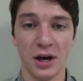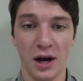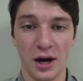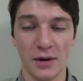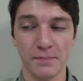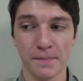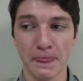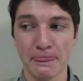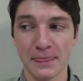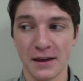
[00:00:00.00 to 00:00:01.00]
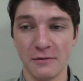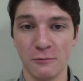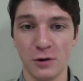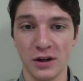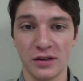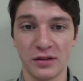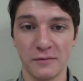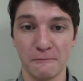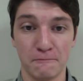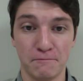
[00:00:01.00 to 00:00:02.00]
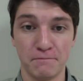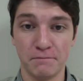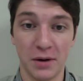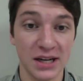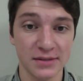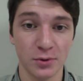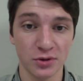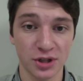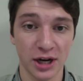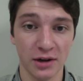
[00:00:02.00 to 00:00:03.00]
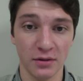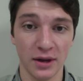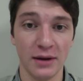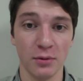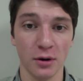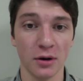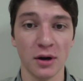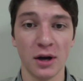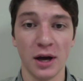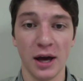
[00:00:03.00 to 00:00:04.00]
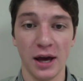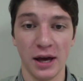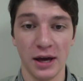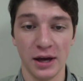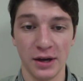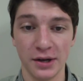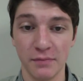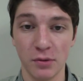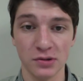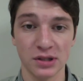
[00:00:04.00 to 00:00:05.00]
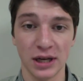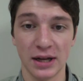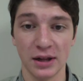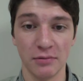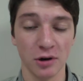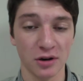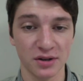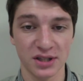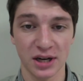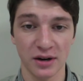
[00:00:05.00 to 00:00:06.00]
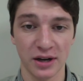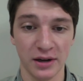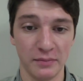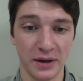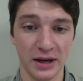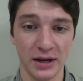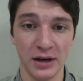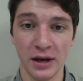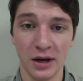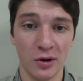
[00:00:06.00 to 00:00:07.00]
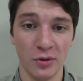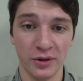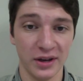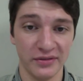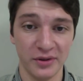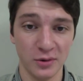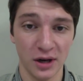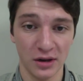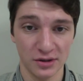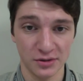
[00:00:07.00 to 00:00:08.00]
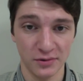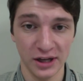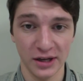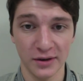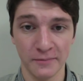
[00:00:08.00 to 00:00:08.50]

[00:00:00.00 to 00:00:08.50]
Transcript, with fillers: um, with possible child labor and most likely workers that are getting paid only a few dollars a week.